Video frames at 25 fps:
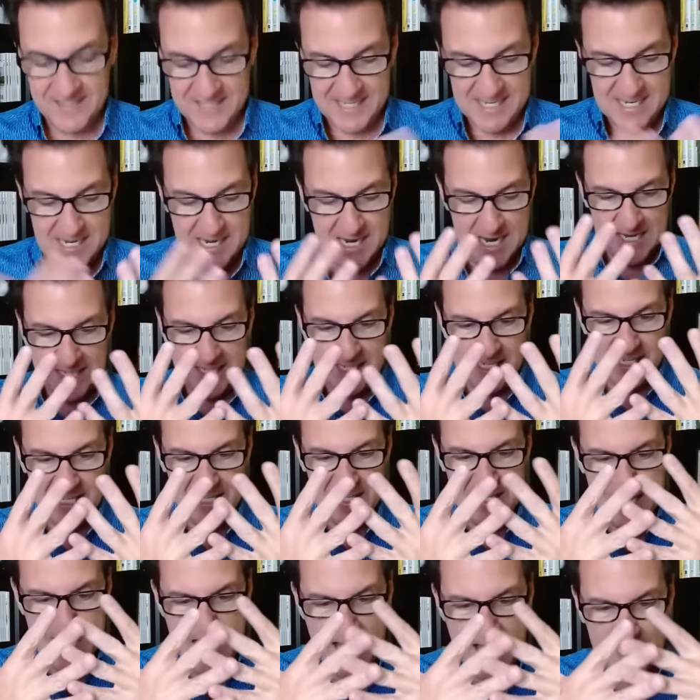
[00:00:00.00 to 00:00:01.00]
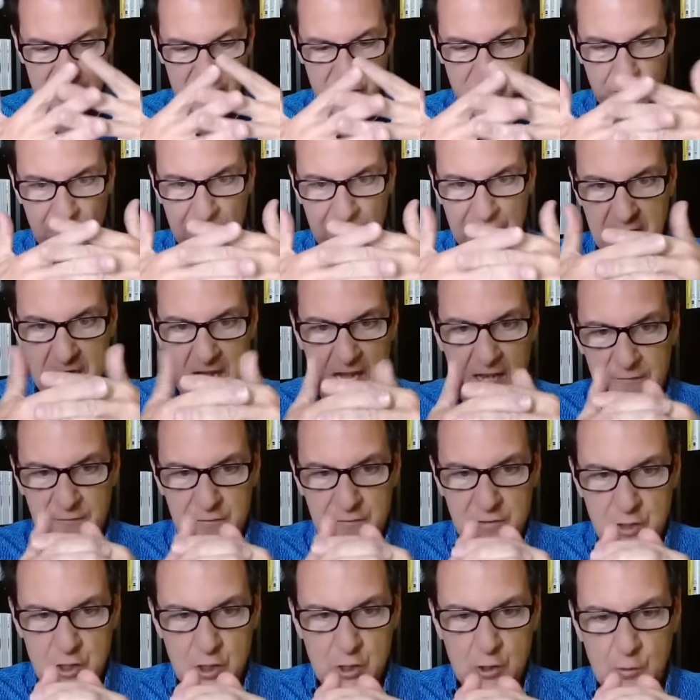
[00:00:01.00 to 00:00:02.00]
the connection
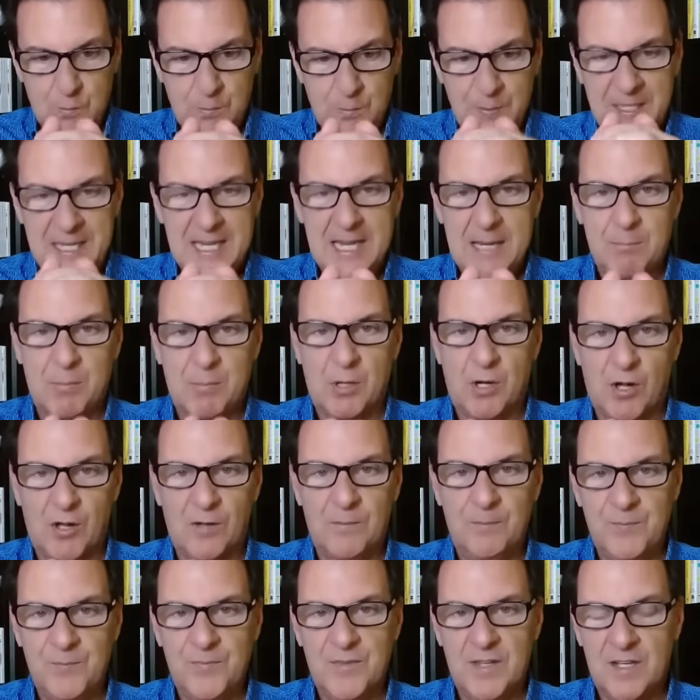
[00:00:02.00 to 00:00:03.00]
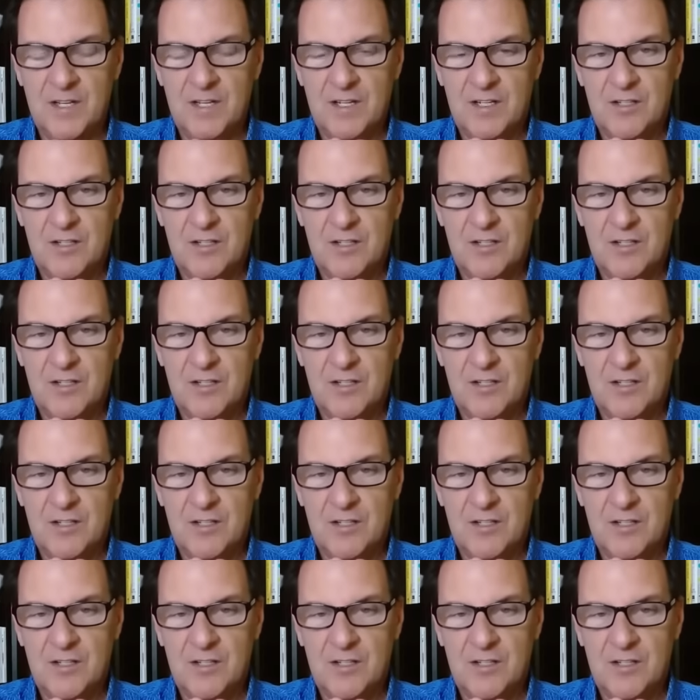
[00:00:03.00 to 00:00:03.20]
of two people